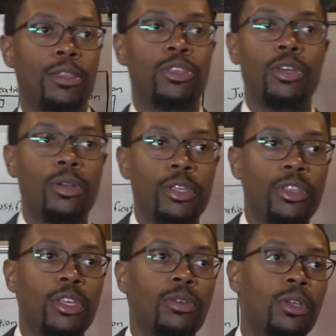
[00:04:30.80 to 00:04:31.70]
The only
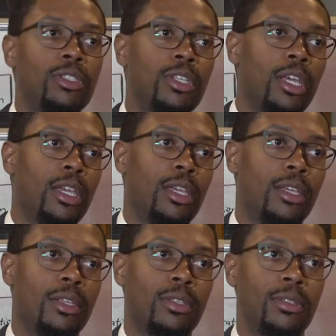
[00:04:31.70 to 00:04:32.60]
thing you can take
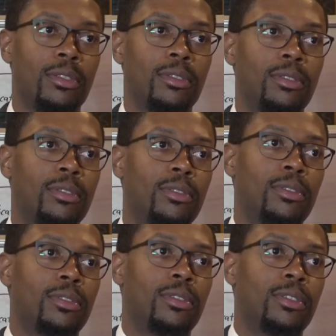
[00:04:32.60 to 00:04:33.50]

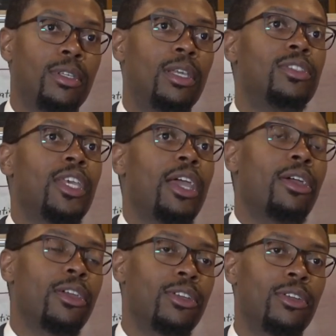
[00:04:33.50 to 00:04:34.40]
is
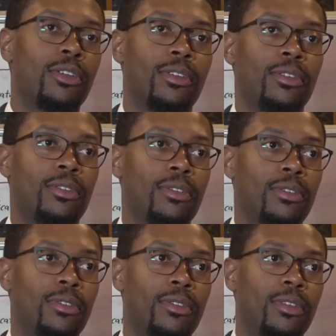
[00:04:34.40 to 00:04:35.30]
character.
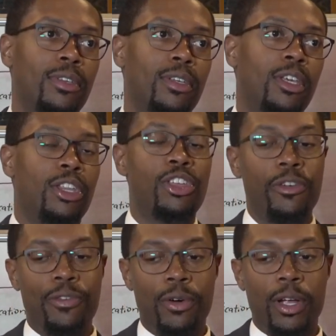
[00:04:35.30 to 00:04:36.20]

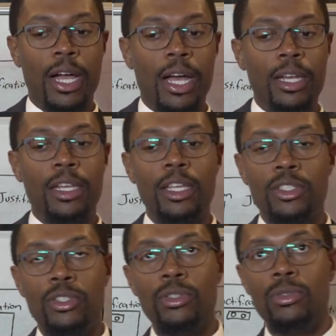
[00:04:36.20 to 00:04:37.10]
Therefore, God
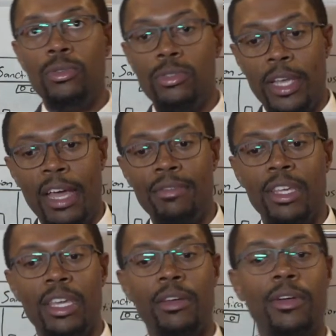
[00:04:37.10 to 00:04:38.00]
needs you to have
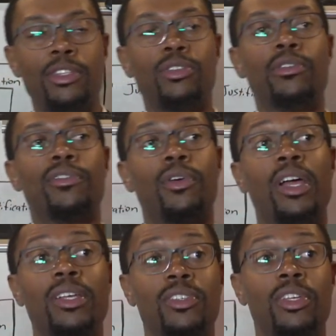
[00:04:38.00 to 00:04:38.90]
the character of
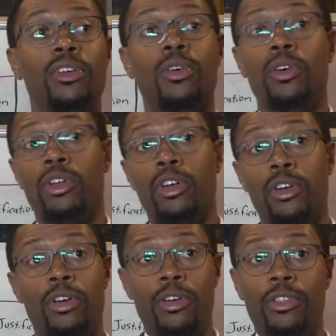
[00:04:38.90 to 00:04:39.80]
Christ here on
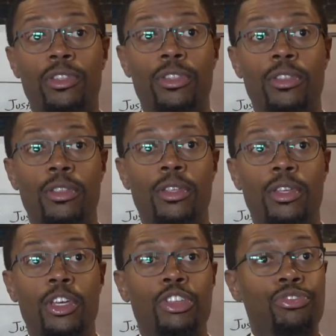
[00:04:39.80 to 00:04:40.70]
earth
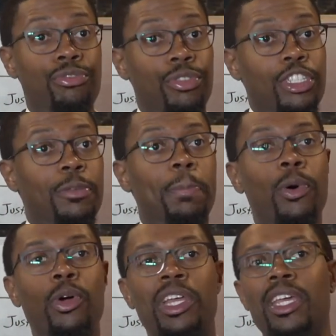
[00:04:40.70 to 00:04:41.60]
through this
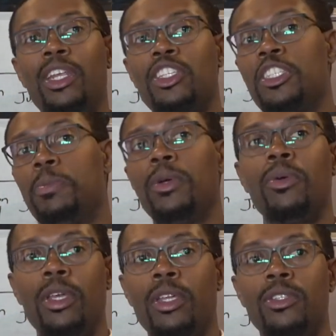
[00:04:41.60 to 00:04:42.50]
born-again
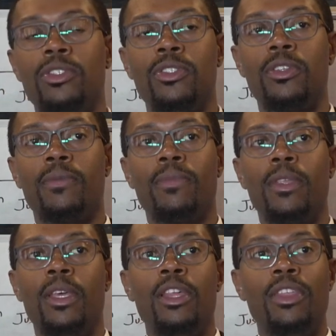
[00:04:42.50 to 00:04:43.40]
experience,
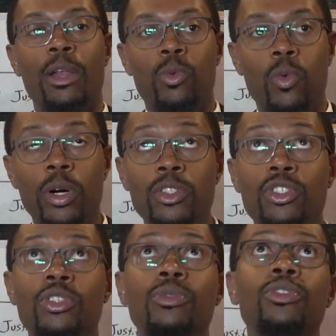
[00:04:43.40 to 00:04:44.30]
that
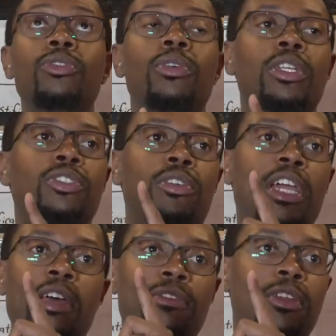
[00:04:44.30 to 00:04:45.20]
once you do enter
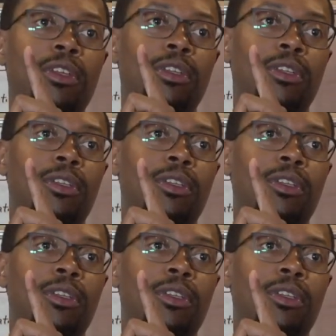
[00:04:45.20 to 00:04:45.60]
heaven,